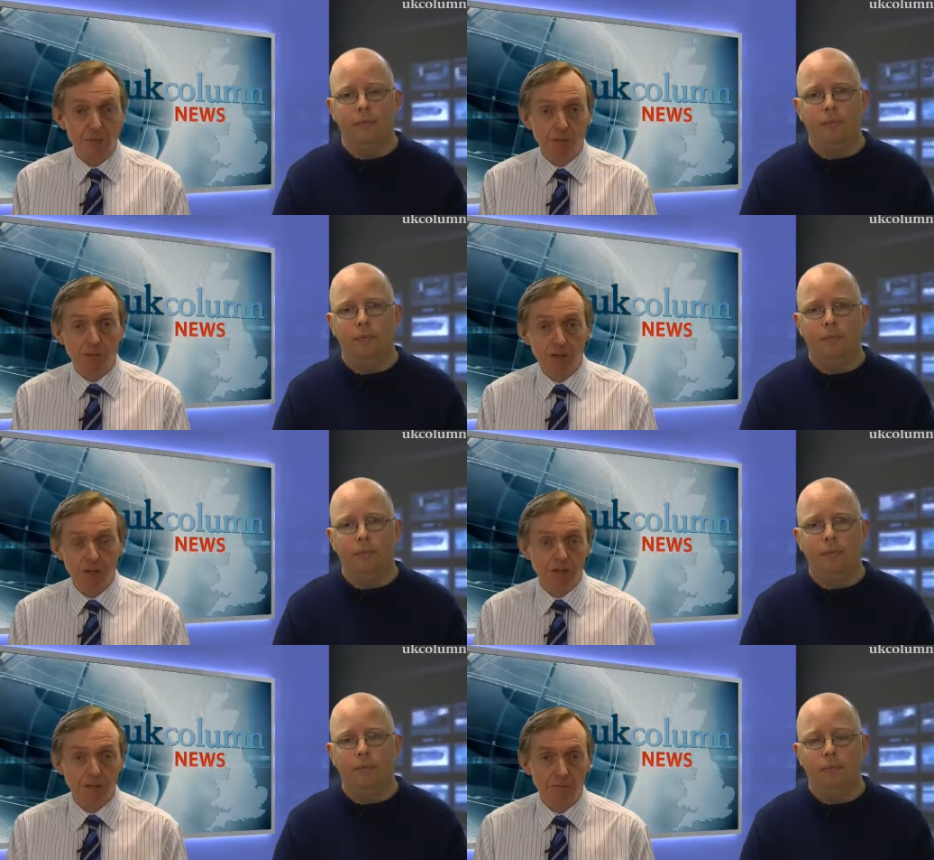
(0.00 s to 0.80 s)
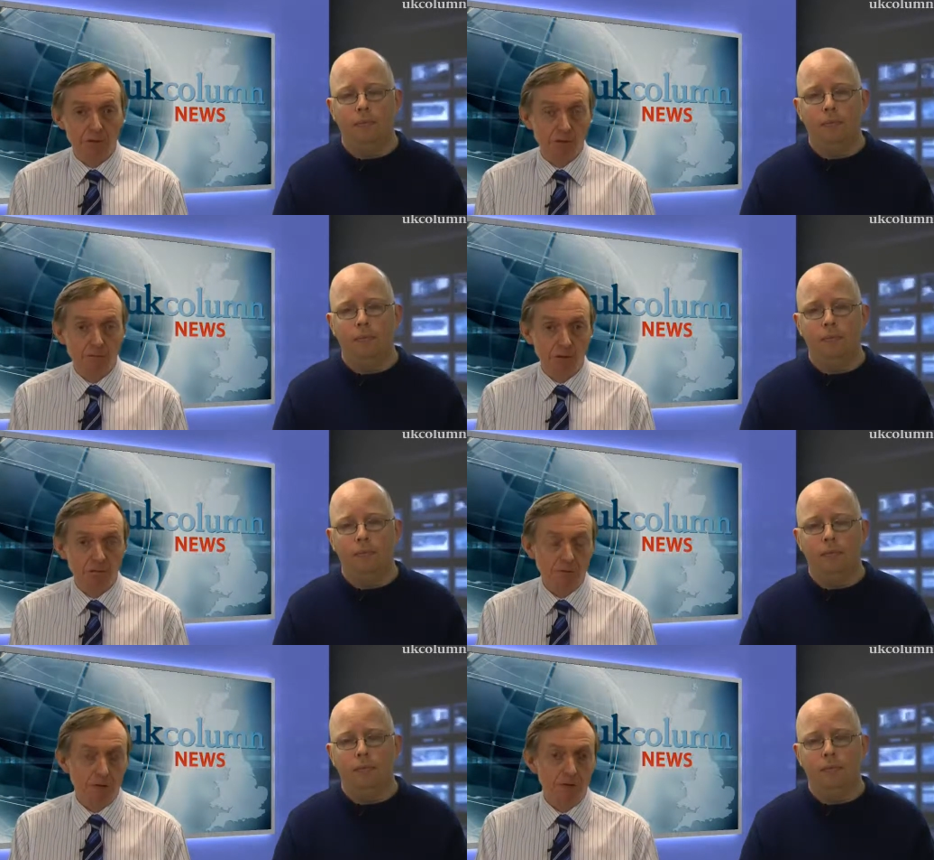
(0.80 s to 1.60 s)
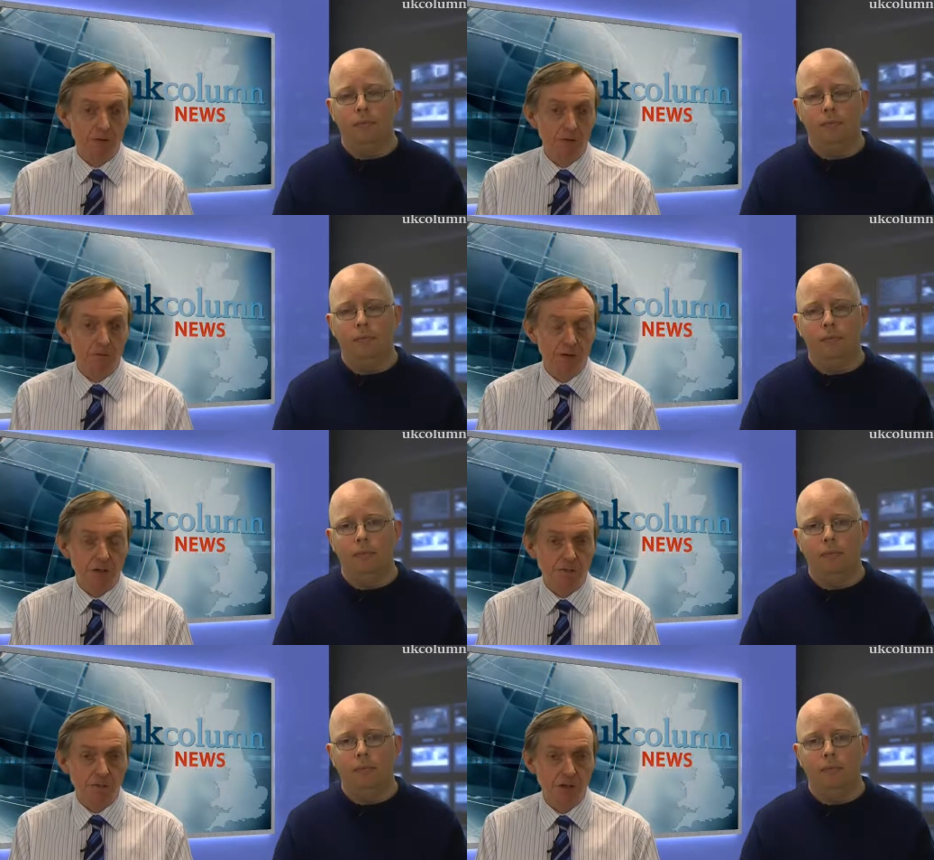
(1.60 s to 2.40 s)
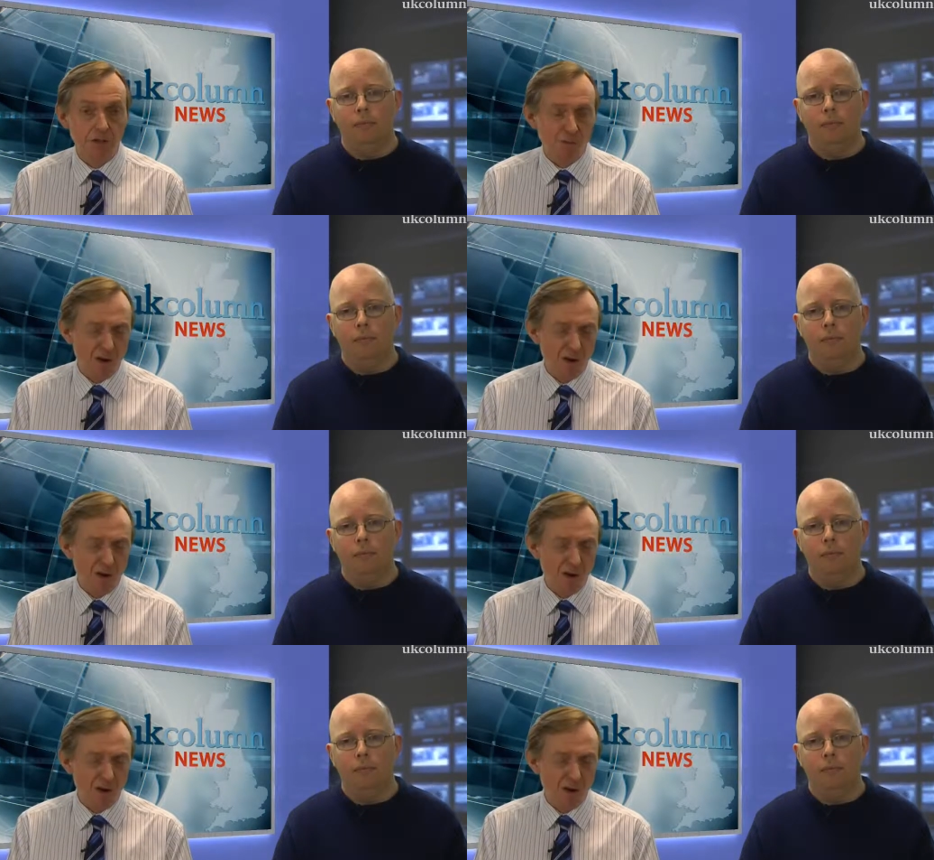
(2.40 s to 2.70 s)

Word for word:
Speaker 1: is pretty easy. Just vote Conservative.